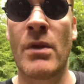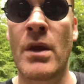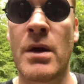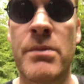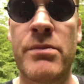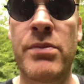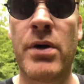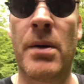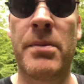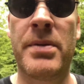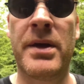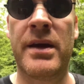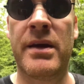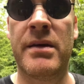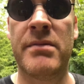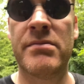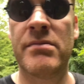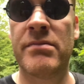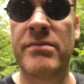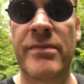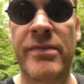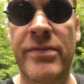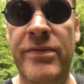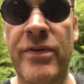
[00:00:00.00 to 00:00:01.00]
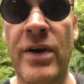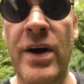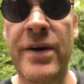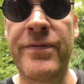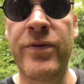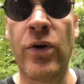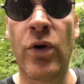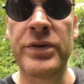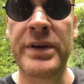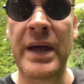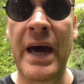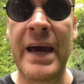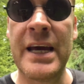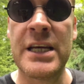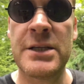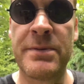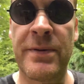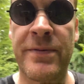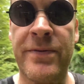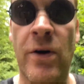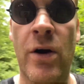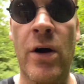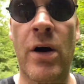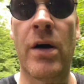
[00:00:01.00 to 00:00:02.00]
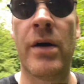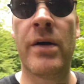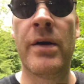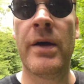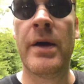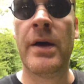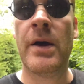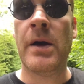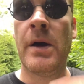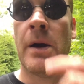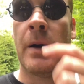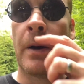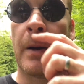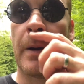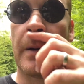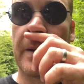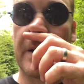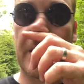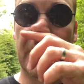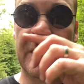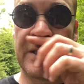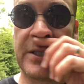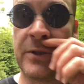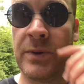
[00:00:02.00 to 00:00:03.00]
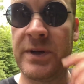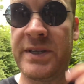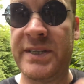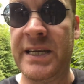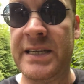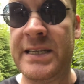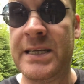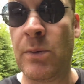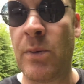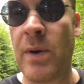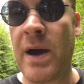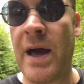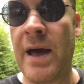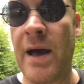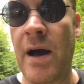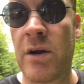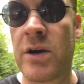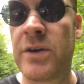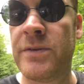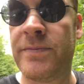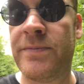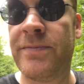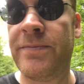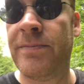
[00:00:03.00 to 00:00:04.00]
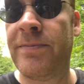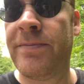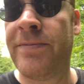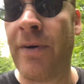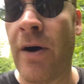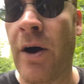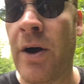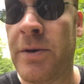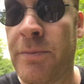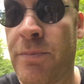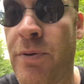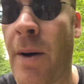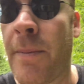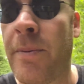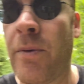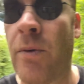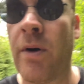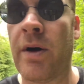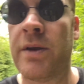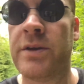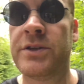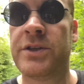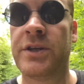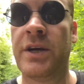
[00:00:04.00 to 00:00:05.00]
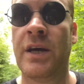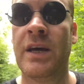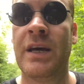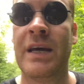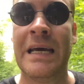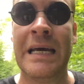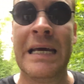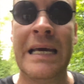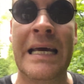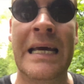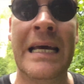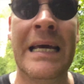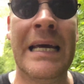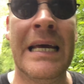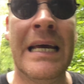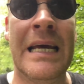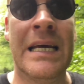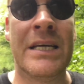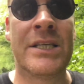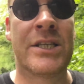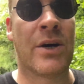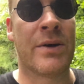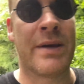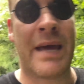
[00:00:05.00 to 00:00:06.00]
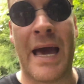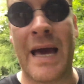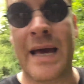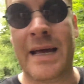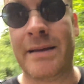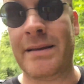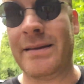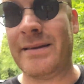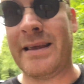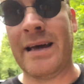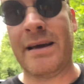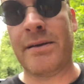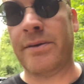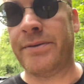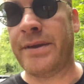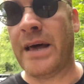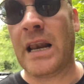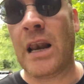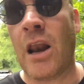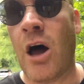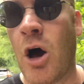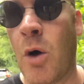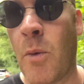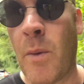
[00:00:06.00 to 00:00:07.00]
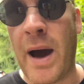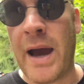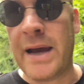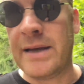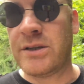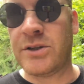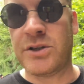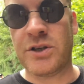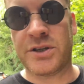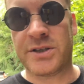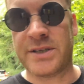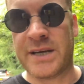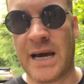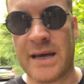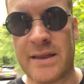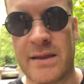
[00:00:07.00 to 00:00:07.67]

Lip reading: probably 3 or 4 days before I got to a city where I could find proper ones. So yeah, they're lightweight, just take